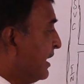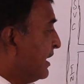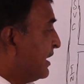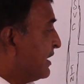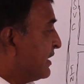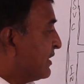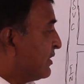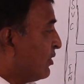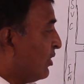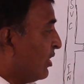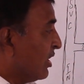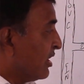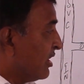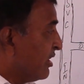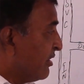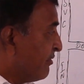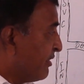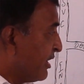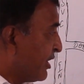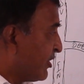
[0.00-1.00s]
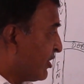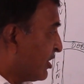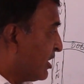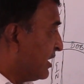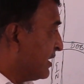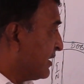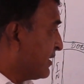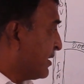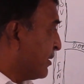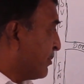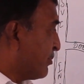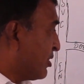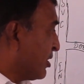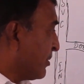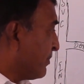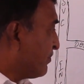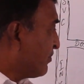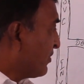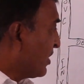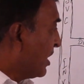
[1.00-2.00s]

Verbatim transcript: is called the ventricular septum